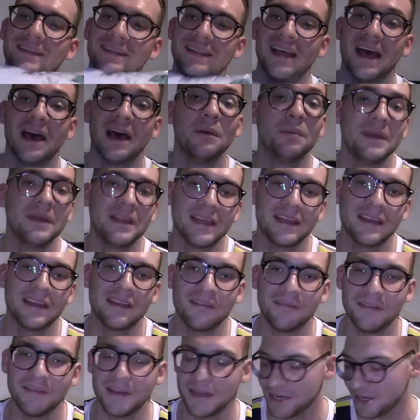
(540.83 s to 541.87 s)
that'll be the end
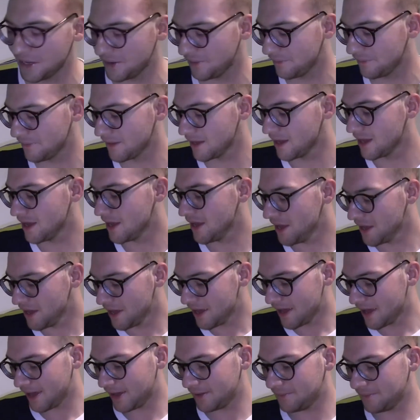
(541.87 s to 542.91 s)
of the video.
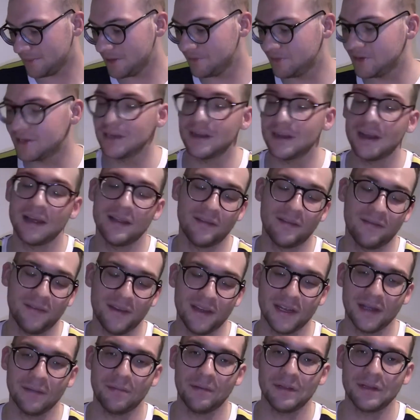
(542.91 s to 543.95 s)
Um, if you did like this
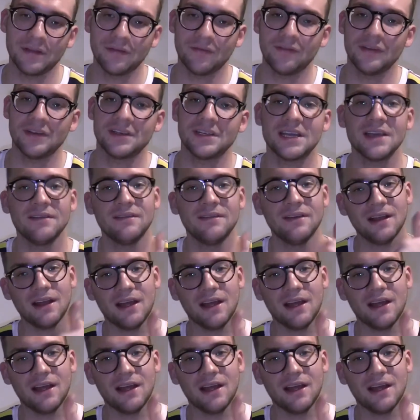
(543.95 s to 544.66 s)
video, please feel free to give it a